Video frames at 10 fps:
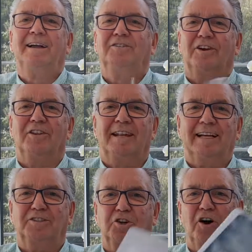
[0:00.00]
So the
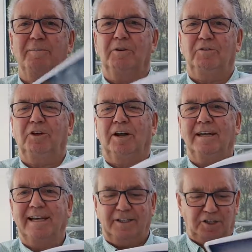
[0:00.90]
next time
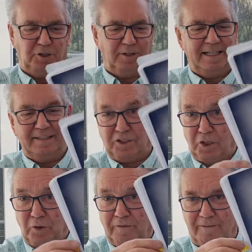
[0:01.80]
you get to it, and there's
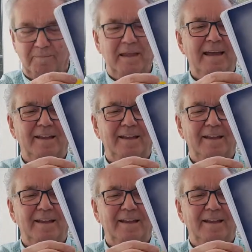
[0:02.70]
2 of them.